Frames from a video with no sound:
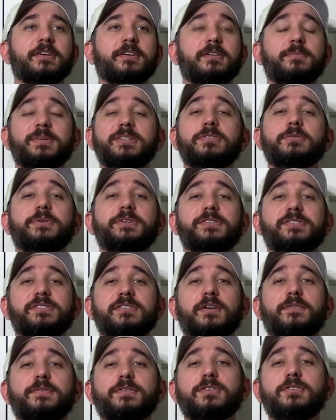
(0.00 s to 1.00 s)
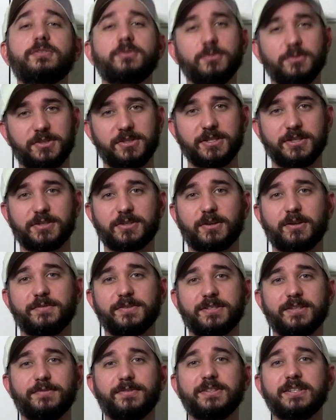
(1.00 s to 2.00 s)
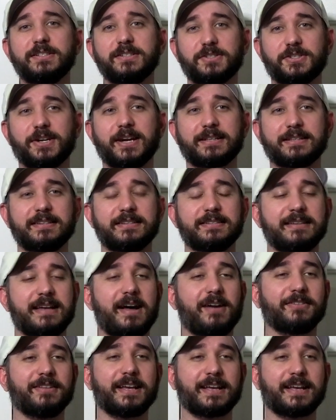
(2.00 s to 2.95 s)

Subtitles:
You'd be doing yourself a huge disservice if you didn't check this out.